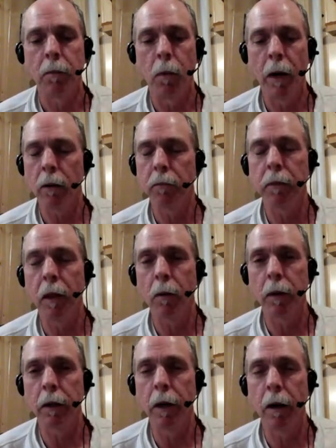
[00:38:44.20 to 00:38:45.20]
a
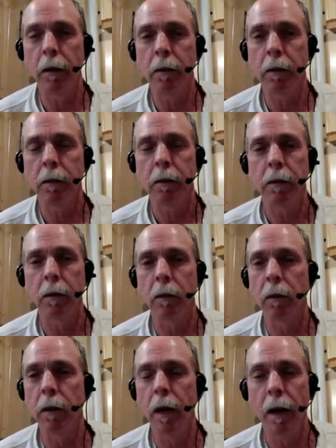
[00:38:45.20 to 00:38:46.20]
wildflower garden,
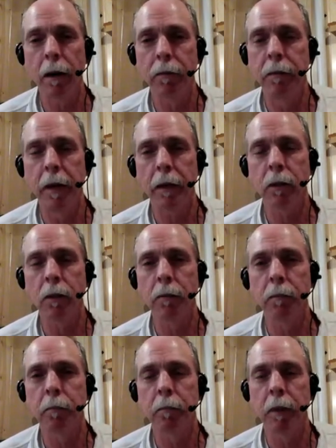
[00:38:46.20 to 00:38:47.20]
there are a lot of
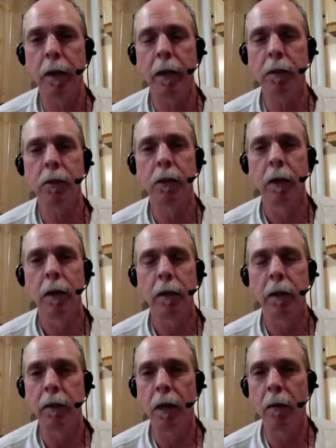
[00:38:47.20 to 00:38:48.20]
nectar
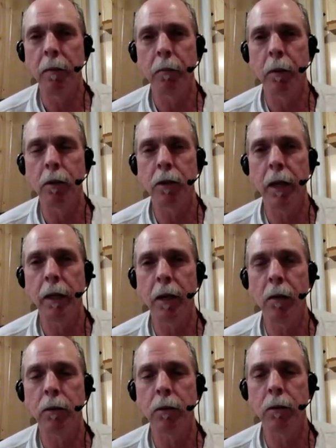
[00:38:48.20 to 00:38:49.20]
plants that the
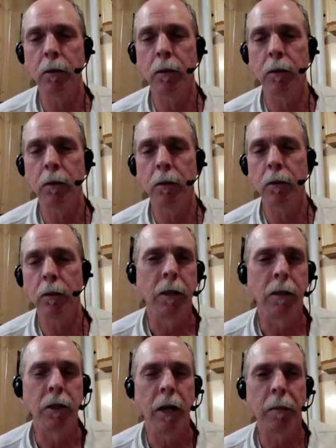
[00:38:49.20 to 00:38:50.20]
hummingbirds hang out to.
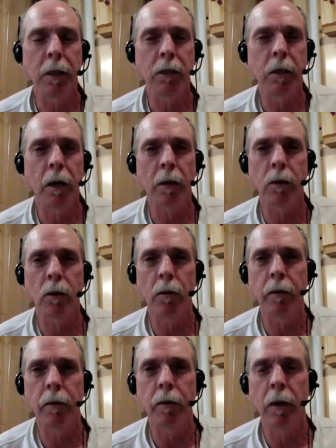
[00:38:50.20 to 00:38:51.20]
The Japanese
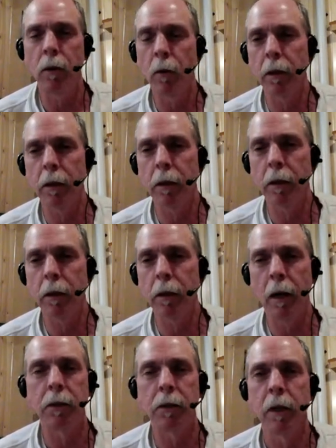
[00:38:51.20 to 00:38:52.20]
garden over at Normandale
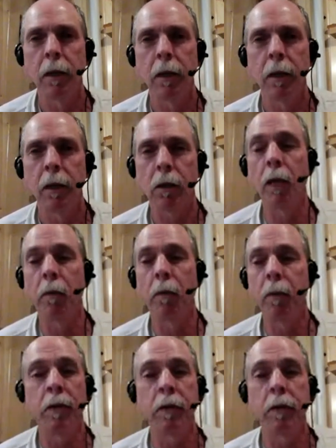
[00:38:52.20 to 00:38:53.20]
College,
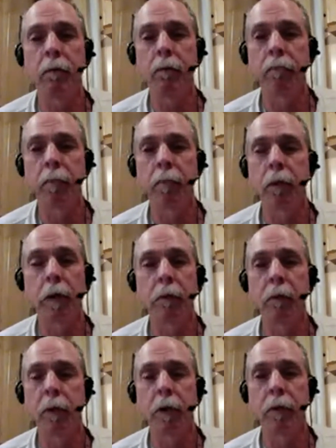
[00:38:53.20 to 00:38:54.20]
great place,
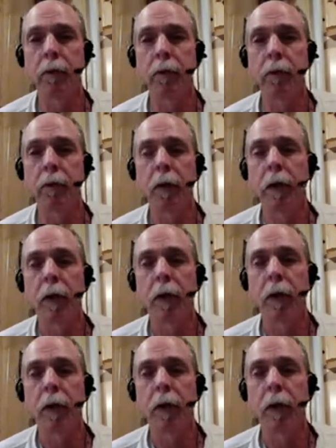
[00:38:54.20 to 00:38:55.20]
great place.
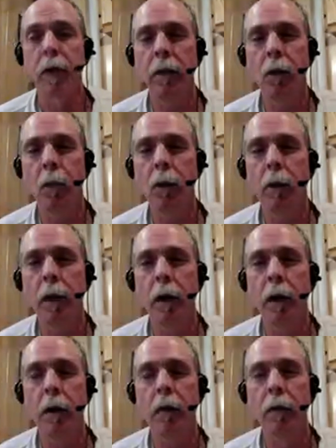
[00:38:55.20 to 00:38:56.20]
And then just find out
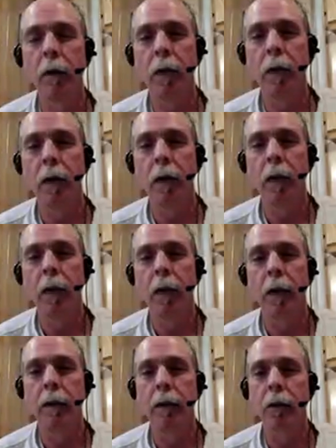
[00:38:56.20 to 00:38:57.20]
where they are
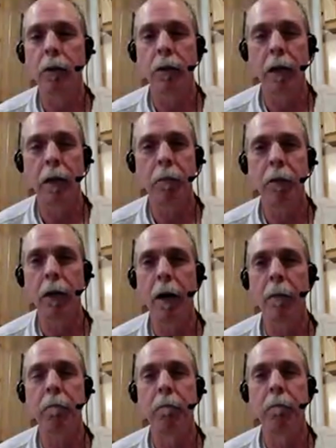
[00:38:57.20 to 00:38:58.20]
and then set up
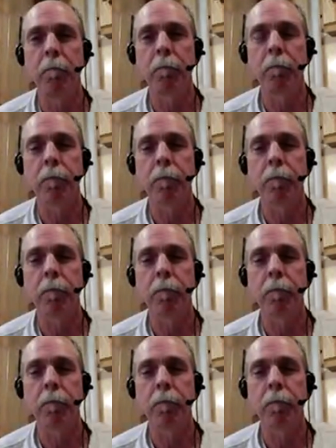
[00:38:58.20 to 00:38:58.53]
shop